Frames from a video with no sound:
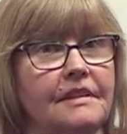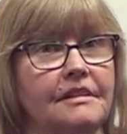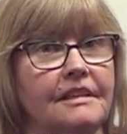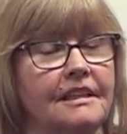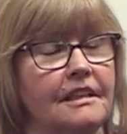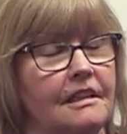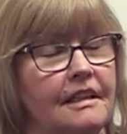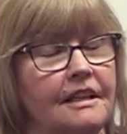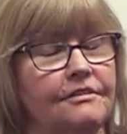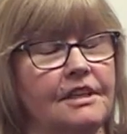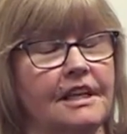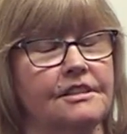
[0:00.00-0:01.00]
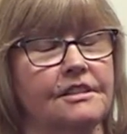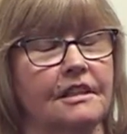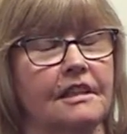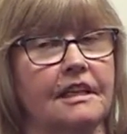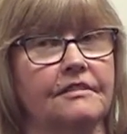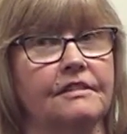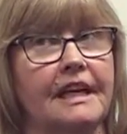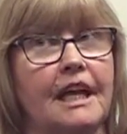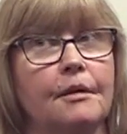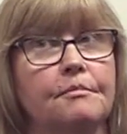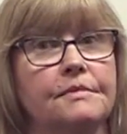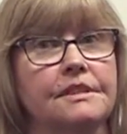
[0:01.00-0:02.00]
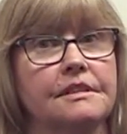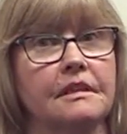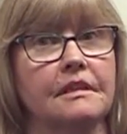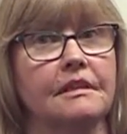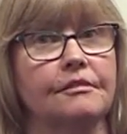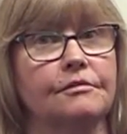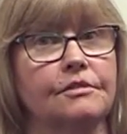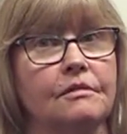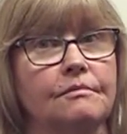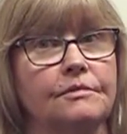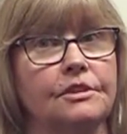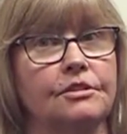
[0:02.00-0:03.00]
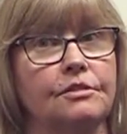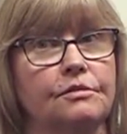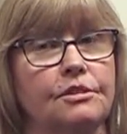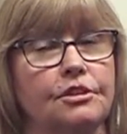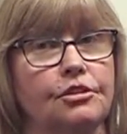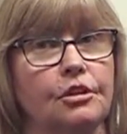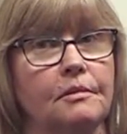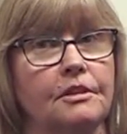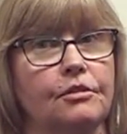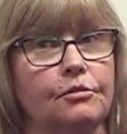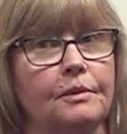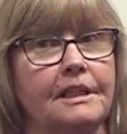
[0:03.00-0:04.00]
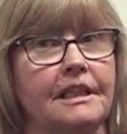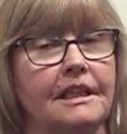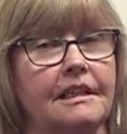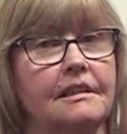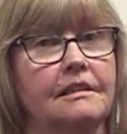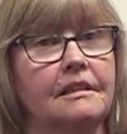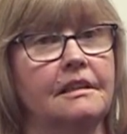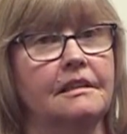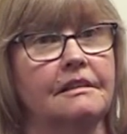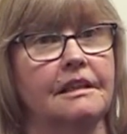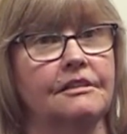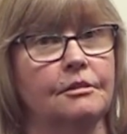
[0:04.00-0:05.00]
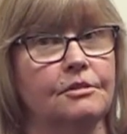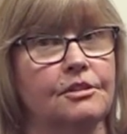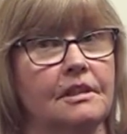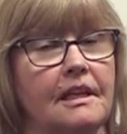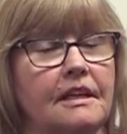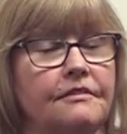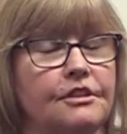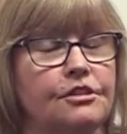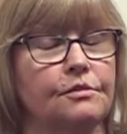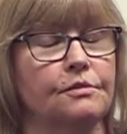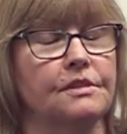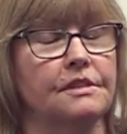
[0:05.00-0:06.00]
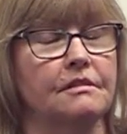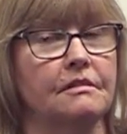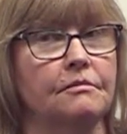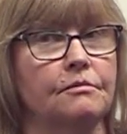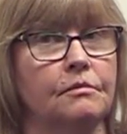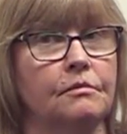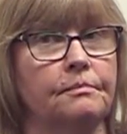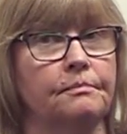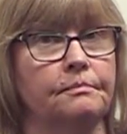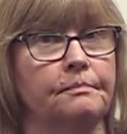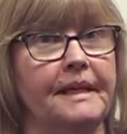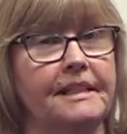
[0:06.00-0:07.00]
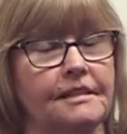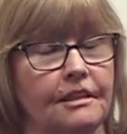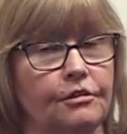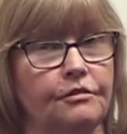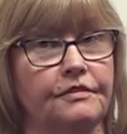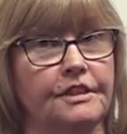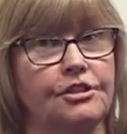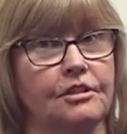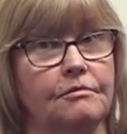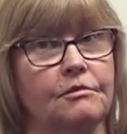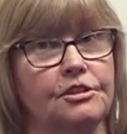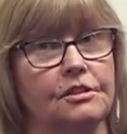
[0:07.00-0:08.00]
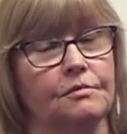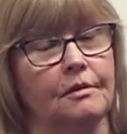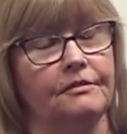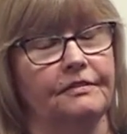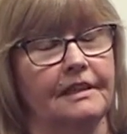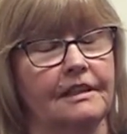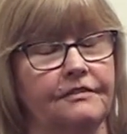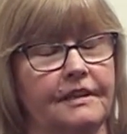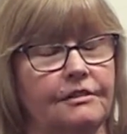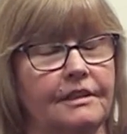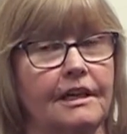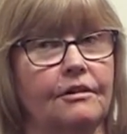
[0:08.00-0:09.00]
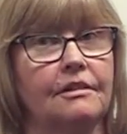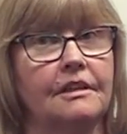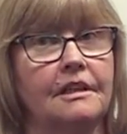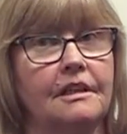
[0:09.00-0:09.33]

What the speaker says: They did a lot of testing, a lot of games to determine her reading. There were just a lot of issues based on her vision, which is what we finally found out.